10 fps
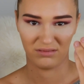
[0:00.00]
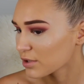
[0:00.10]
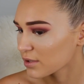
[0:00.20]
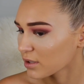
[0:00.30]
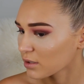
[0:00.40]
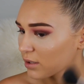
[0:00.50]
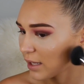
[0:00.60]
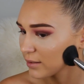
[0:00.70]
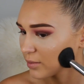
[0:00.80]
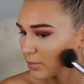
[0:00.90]
Just going to
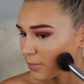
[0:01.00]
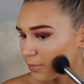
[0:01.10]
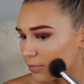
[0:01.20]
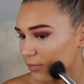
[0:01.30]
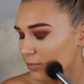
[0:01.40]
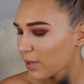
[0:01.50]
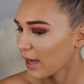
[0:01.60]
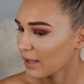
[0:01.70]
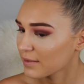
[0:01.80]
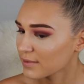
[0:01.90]
lightly
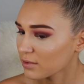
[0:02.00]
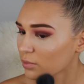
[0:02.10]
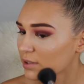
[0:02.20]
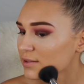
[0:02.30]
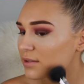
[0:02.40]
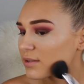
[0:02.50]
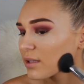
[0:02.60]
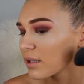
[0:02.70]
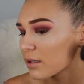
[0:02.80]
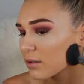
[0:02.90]
pat this on my
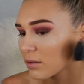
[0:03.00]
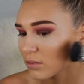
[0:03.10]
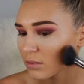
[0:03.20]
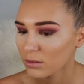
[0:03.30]
skin.